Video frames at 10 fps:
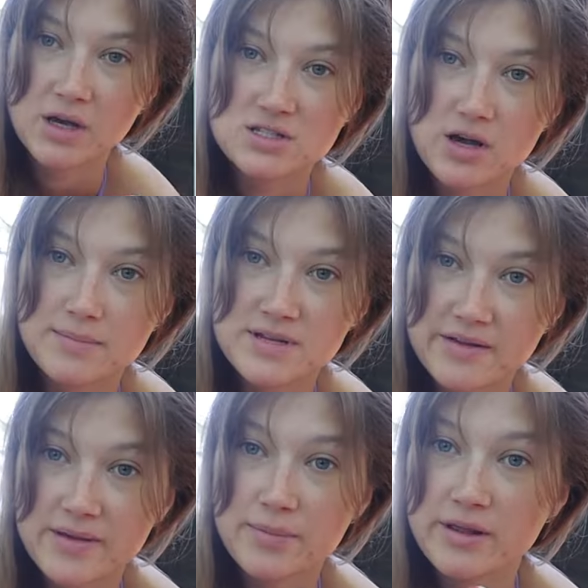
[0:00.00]
So I'm
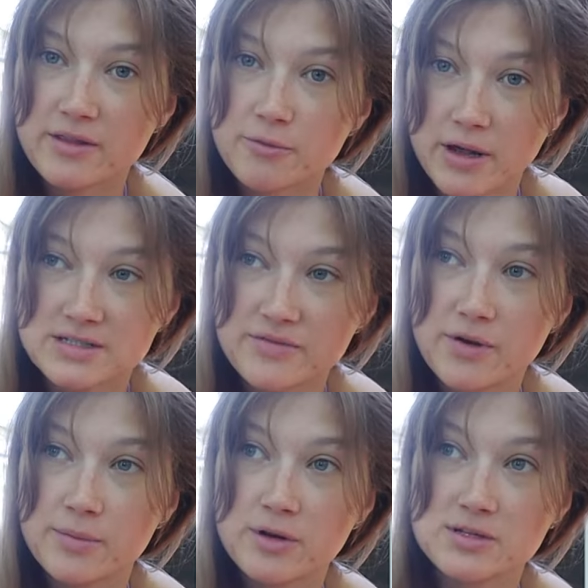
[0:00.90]
definitely putting the rest of her
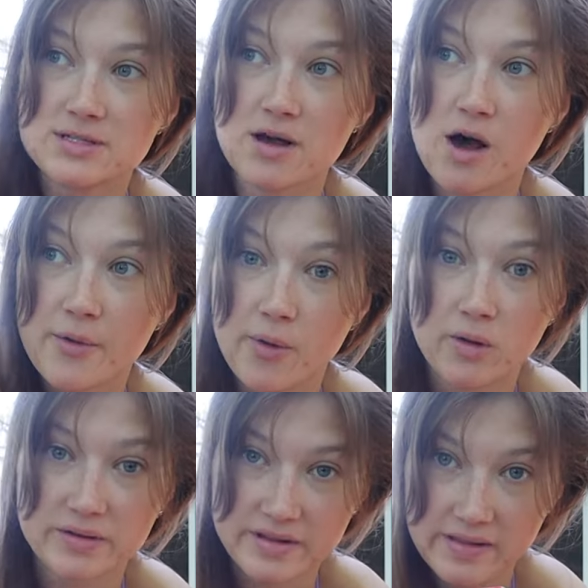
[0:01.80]
books on
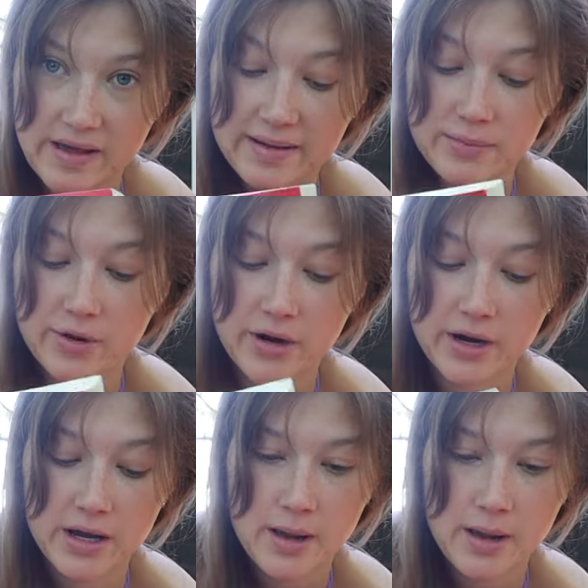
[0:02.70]
hold at the library.